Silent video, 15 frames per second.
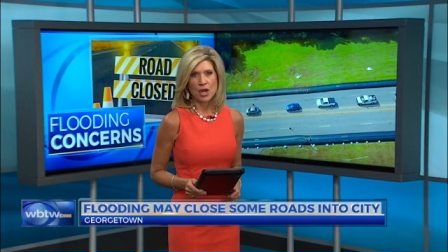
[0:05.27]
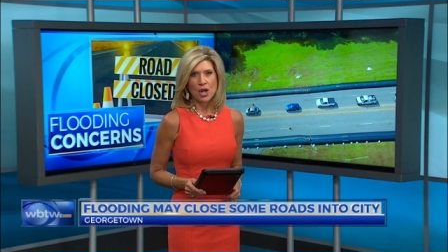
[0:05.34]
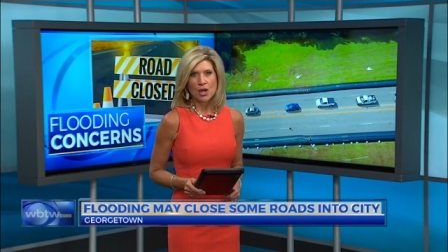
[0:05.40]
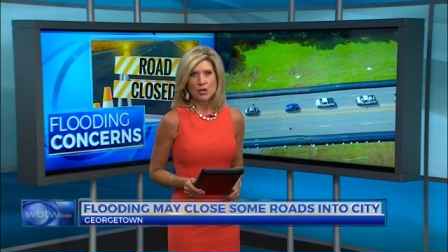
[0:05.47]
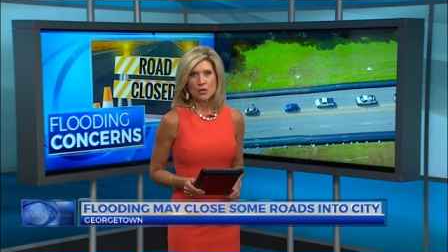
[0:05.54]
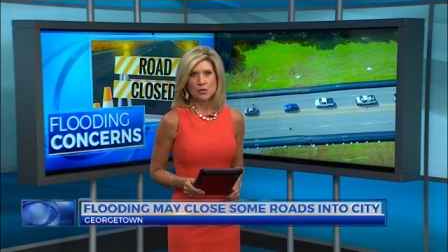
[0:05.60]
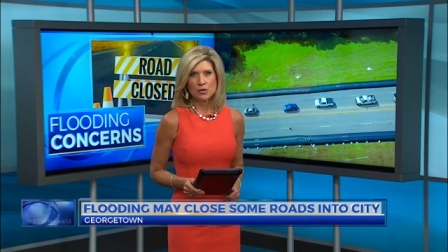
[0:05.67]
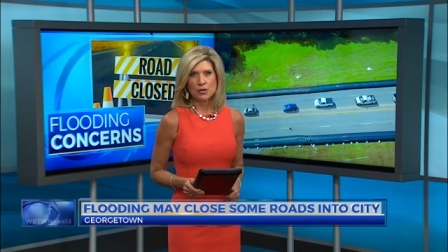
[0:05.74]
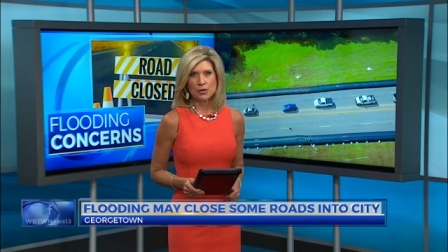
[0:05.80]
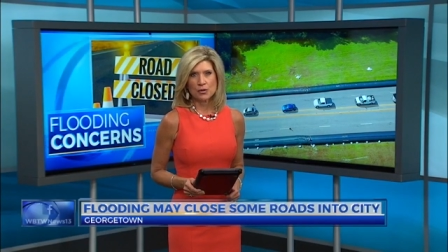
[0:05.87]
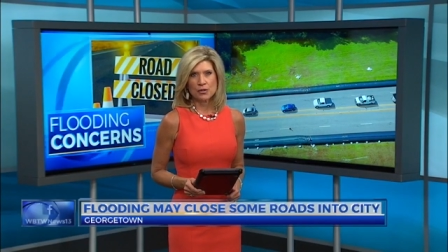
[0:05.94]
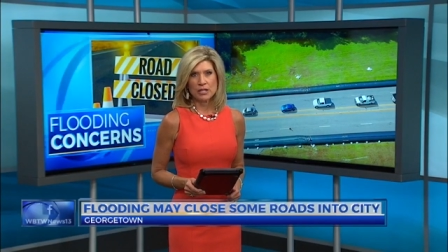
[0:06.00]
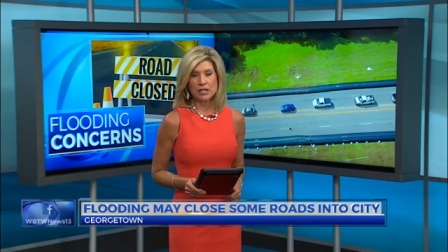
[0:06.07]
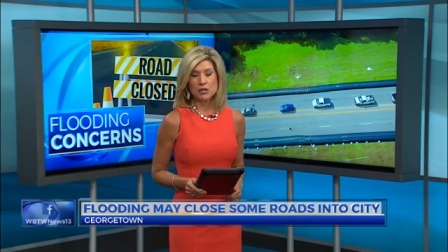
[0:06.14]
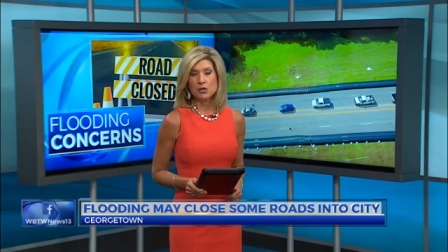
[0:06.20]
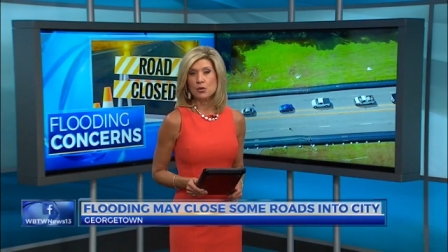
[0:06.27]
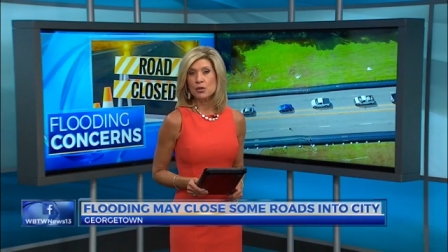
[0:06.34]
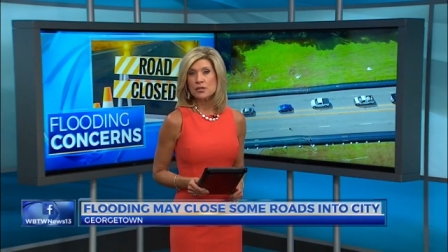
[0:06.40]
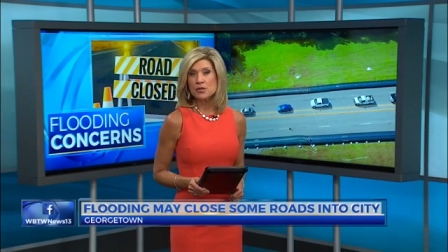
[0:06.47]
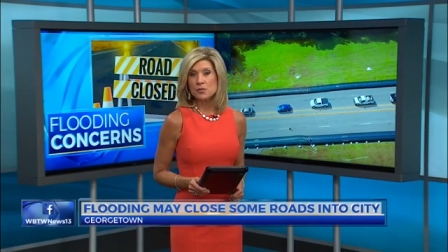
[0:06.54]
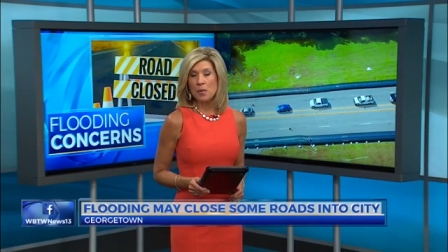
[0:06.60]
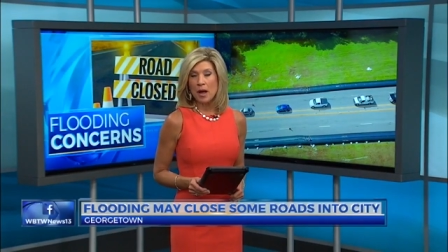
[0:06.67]
News 13's Chris
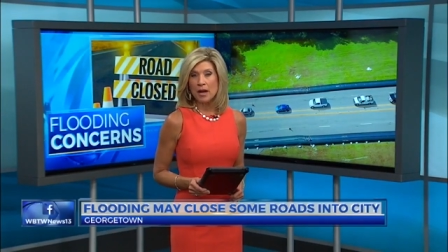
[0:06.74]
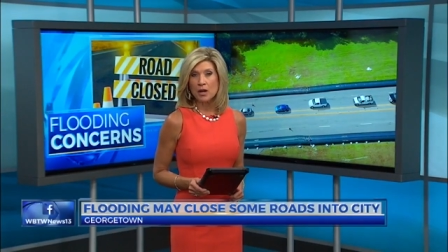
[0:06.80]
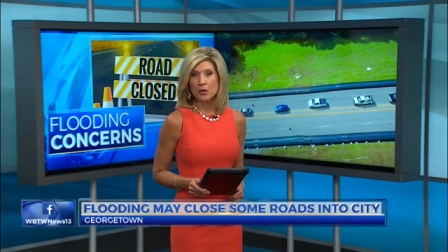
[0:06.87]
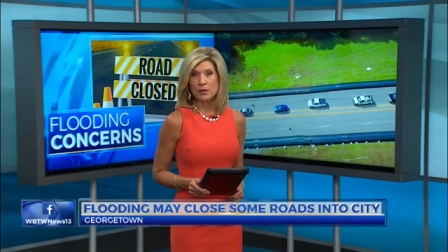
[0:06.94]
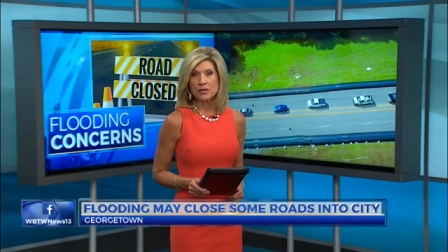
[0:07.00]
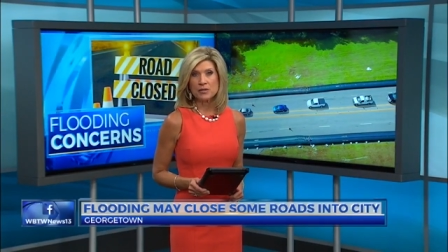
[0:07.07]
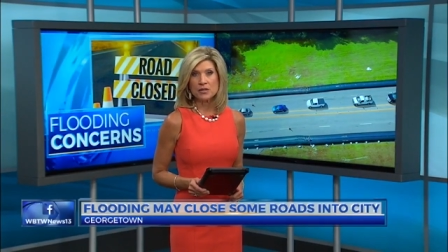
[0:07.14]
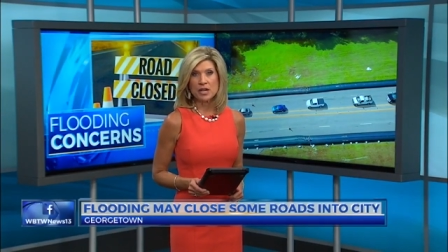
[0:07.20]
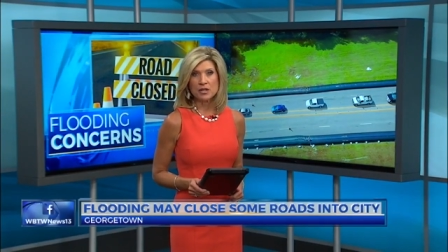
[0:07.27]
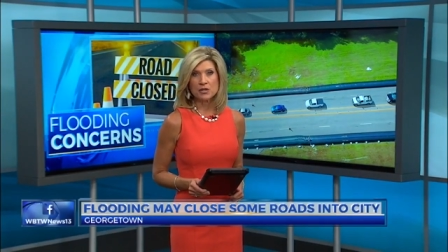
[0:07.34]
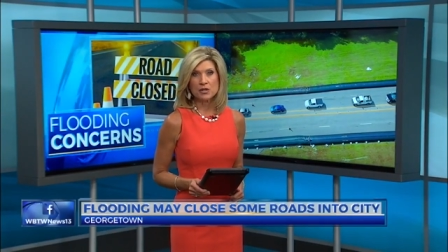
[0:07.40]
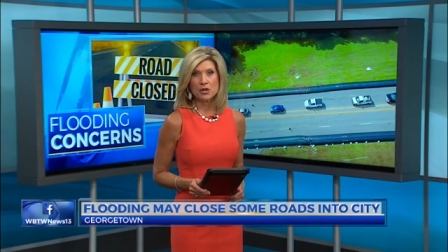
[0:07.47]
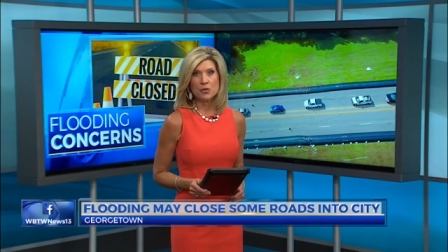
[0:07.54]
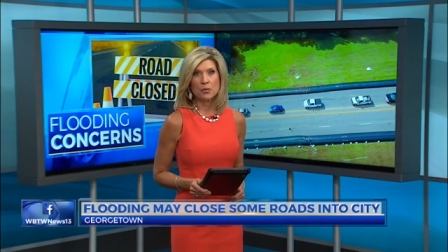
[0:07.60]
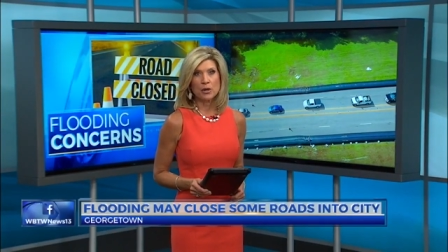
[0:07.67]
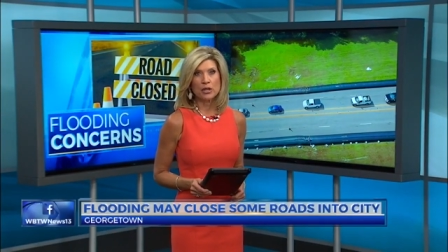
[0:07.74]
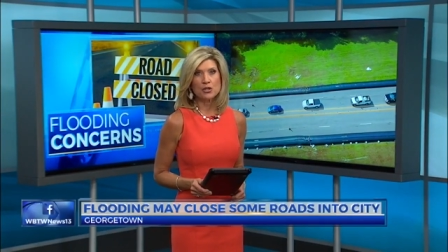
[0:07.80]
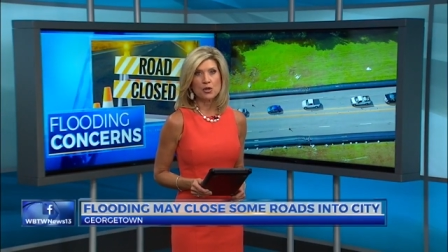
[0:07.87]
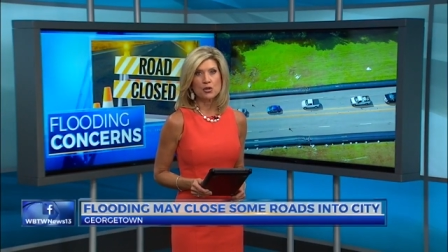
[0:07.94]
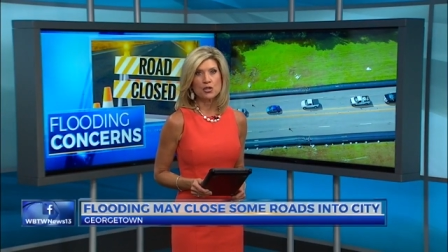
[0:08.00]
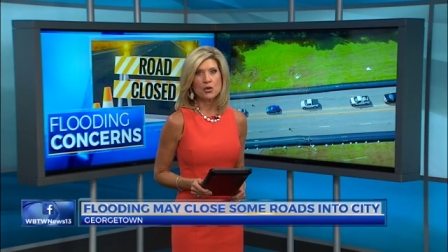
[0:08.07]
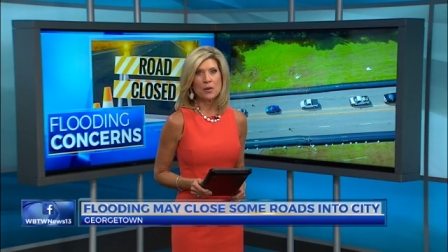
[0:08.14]
Spiker is next to the bridge
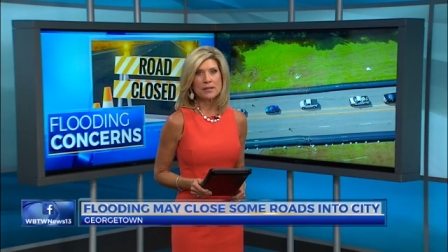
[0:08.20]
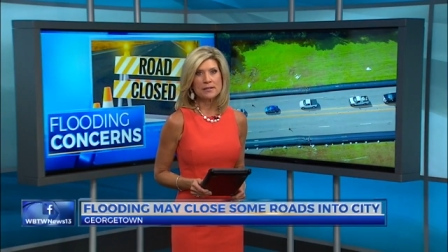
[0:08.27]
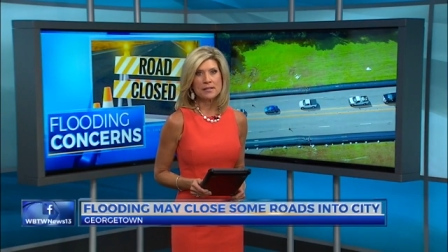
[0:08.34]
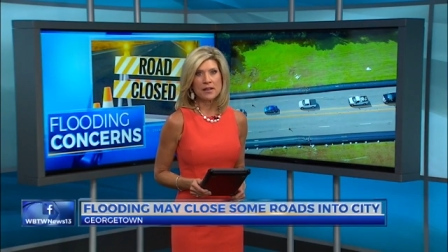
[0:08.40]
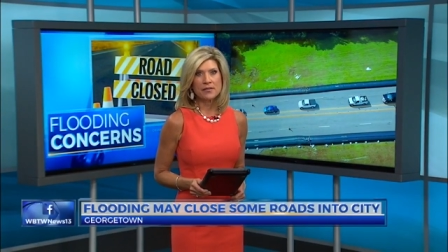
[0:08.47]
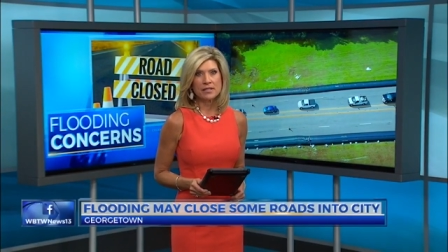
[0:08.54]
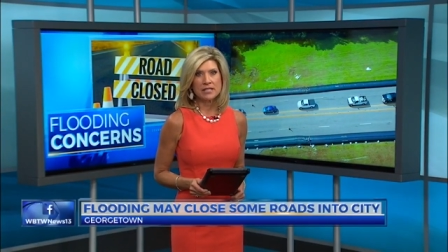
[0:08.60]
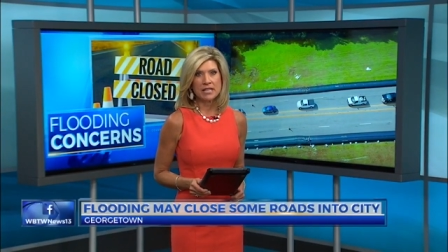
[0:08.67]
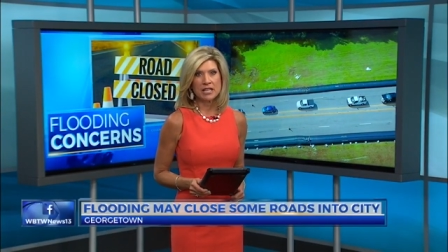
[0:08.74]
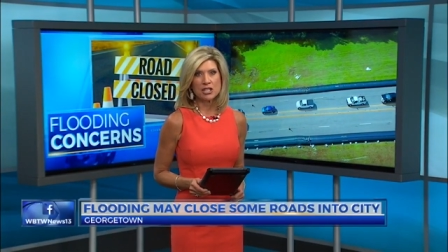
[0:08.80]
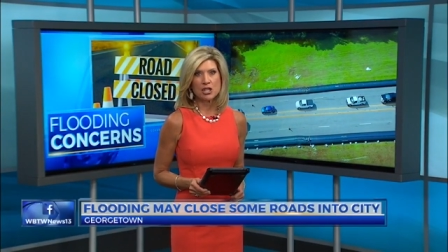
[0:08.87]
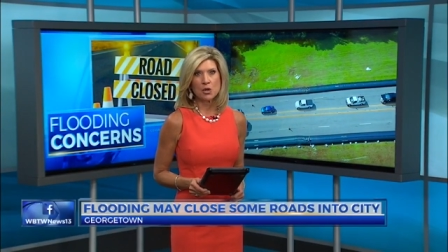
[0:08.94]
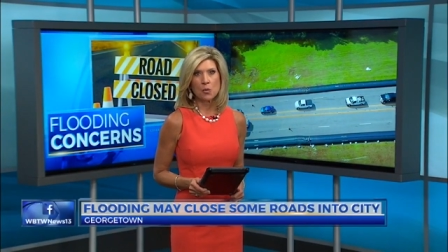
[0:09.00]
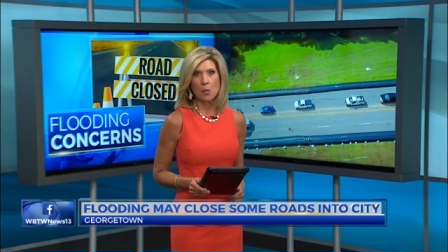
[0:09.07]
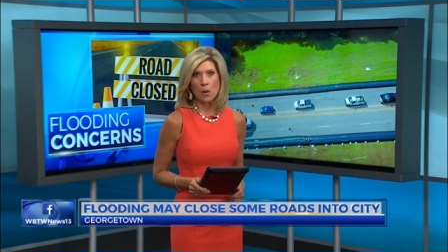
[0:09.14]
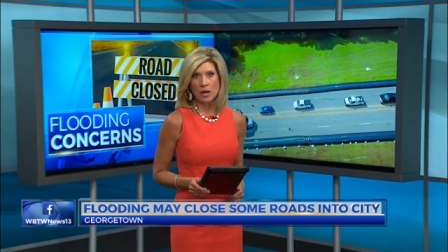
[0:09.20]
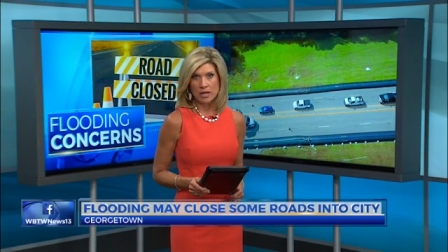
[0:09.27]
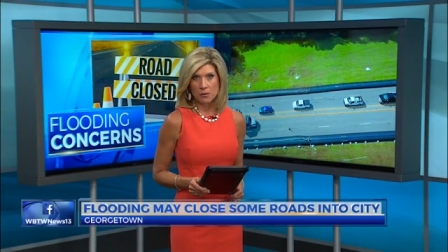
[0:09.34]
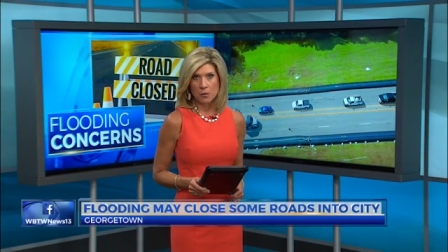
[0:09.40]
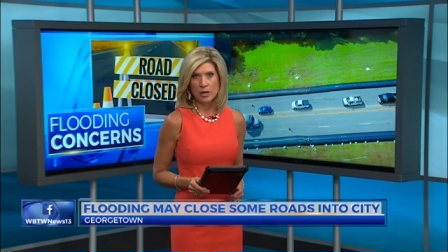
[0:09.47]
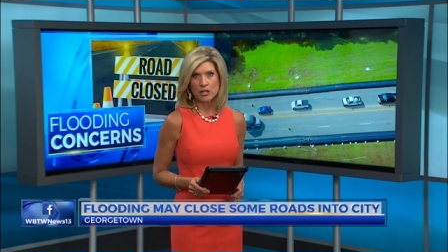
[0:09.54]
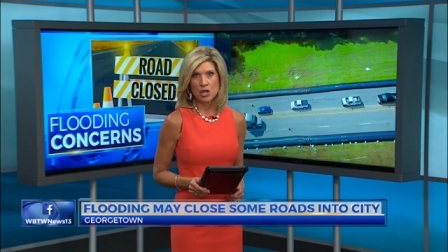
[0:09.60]
on US 17 near
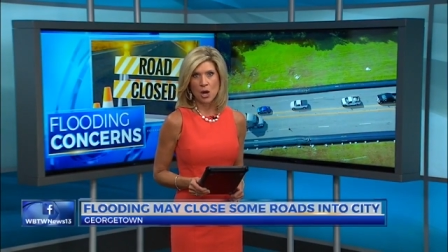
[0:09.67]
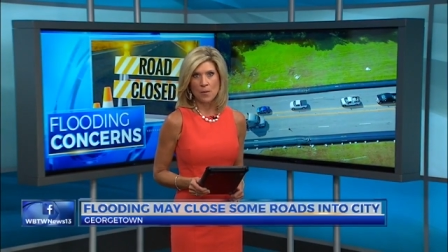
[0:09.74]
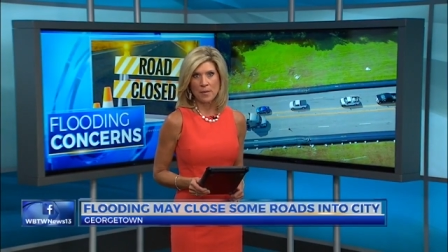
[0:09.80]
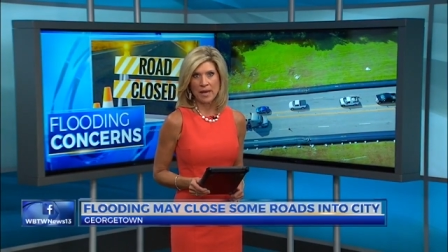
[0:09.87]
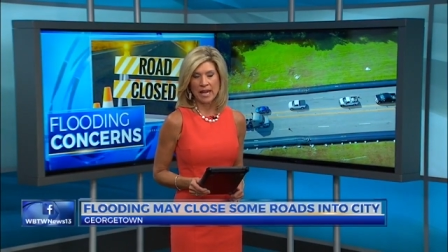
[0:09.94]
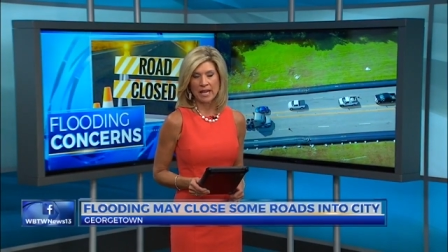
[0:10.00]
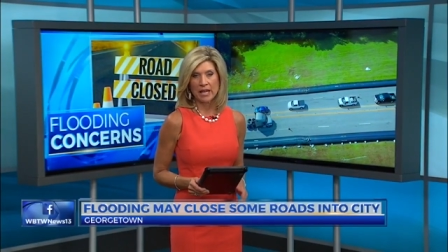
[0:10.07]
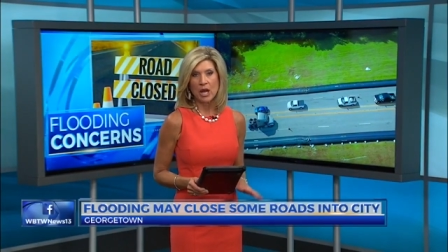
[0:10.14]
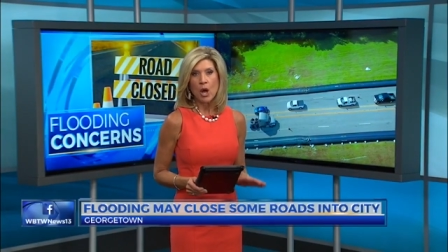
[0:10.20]
Winyah Bay,